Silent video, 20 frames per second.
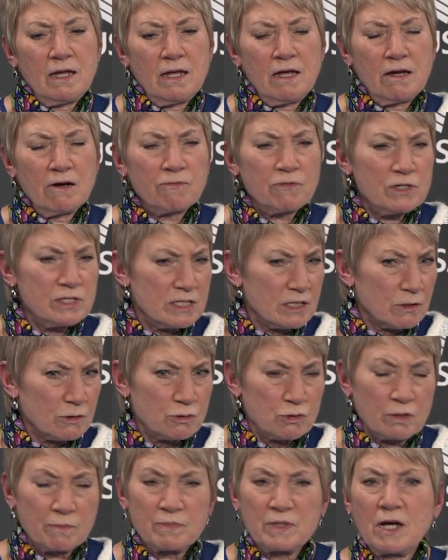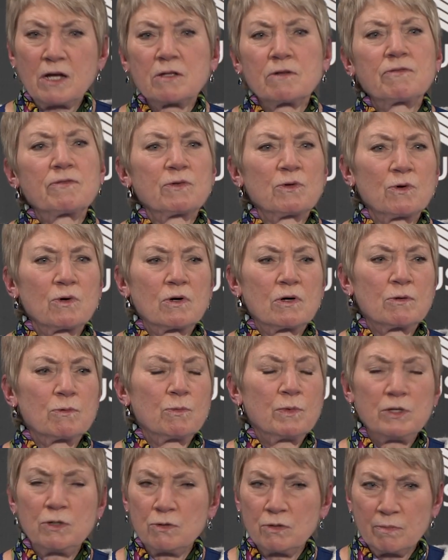every single trip down the floor
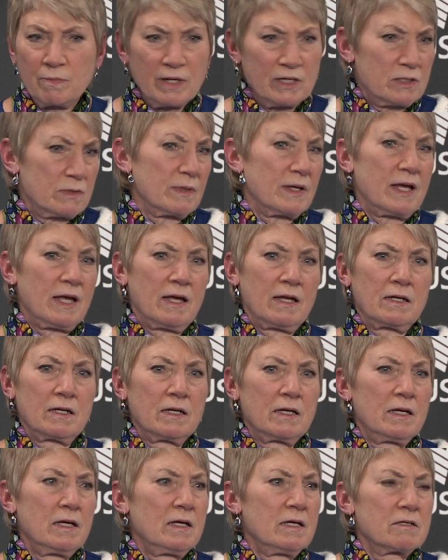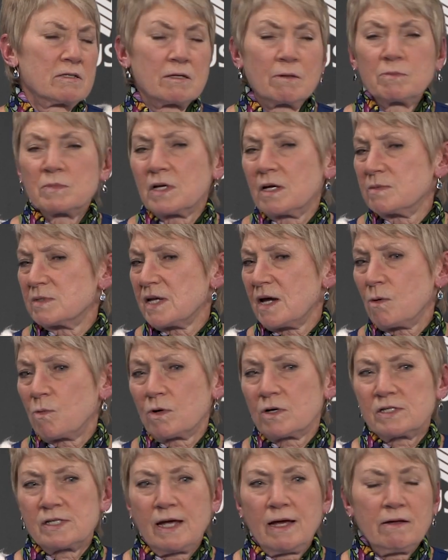we do the best we can. Sometimes that
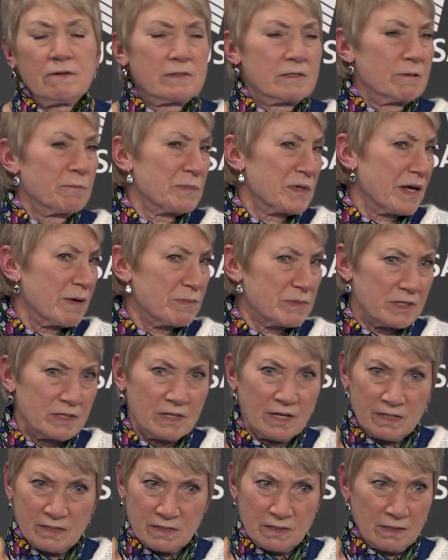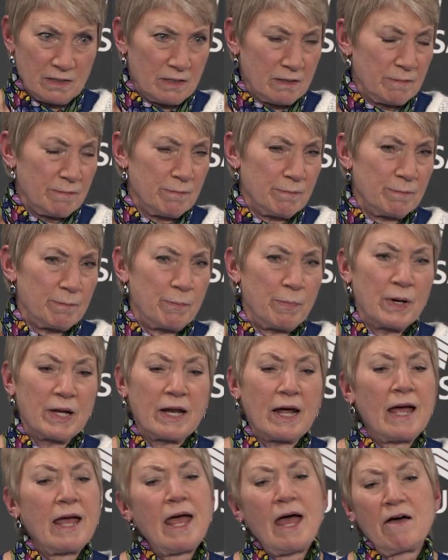works out, sometimes it doesn't.
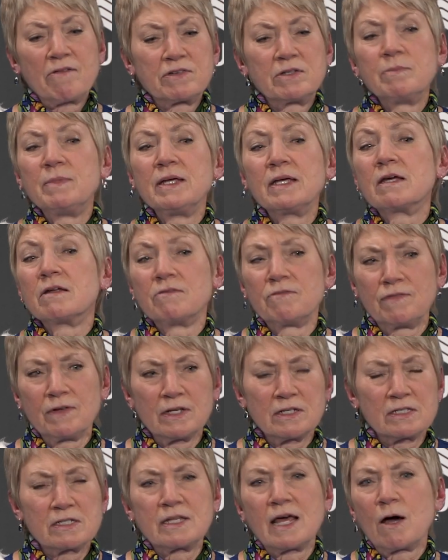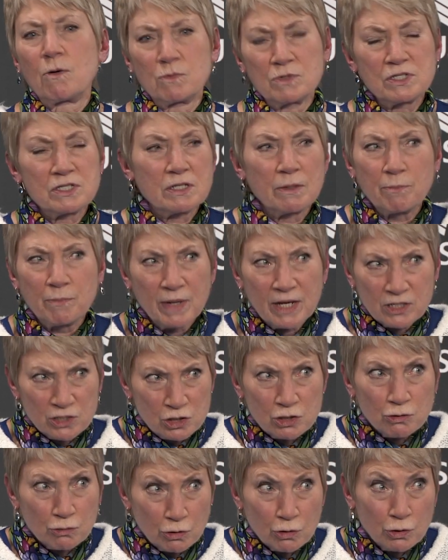But I have to be convinced that was the
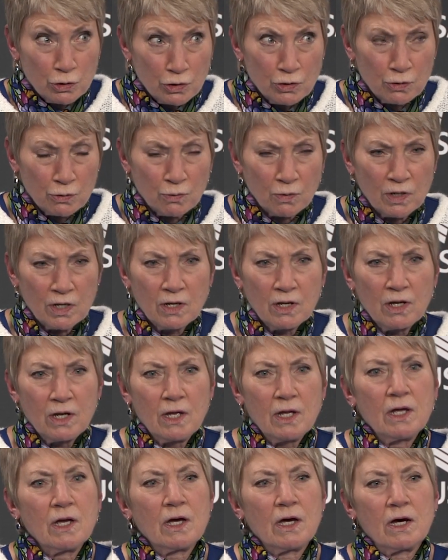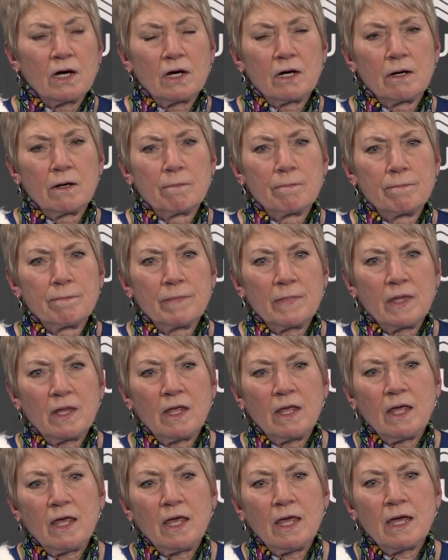best you could do.
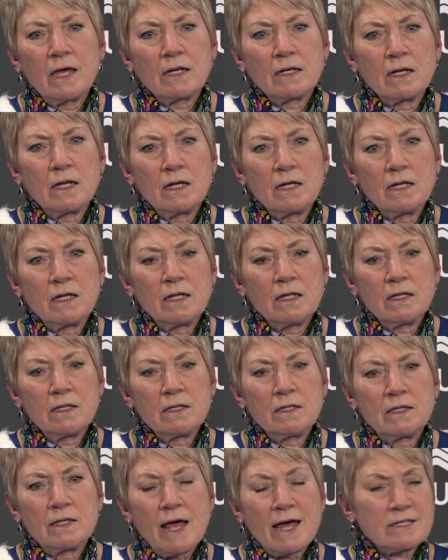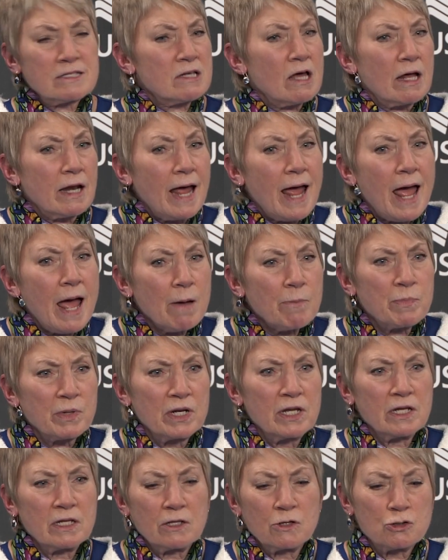And that's not
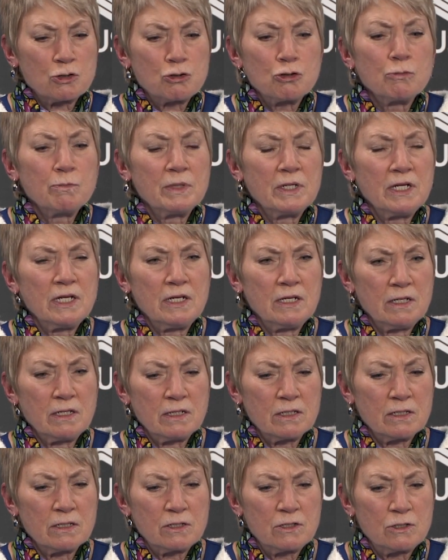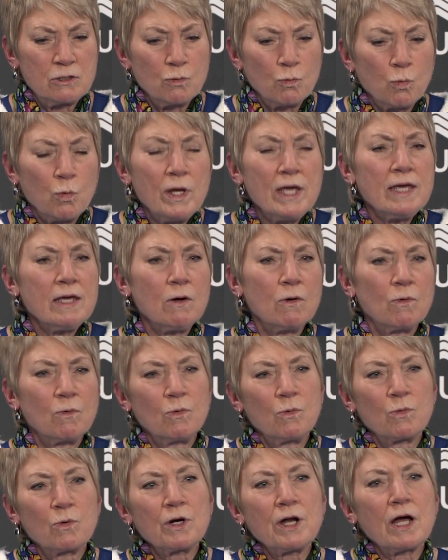happening. There's too many.
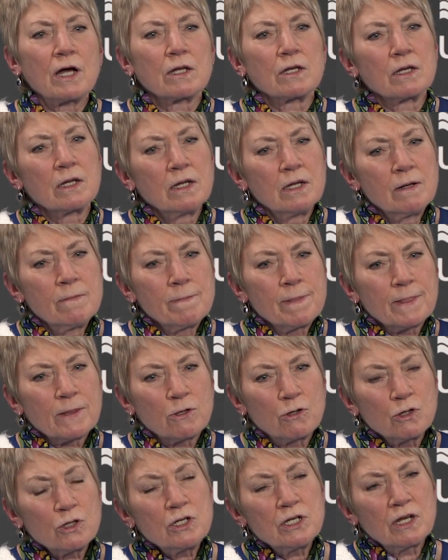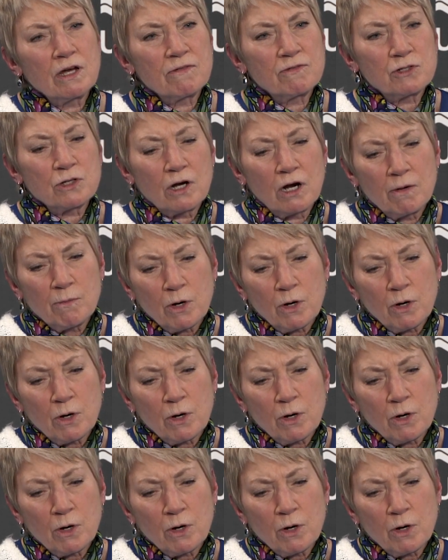We're not good enough to, our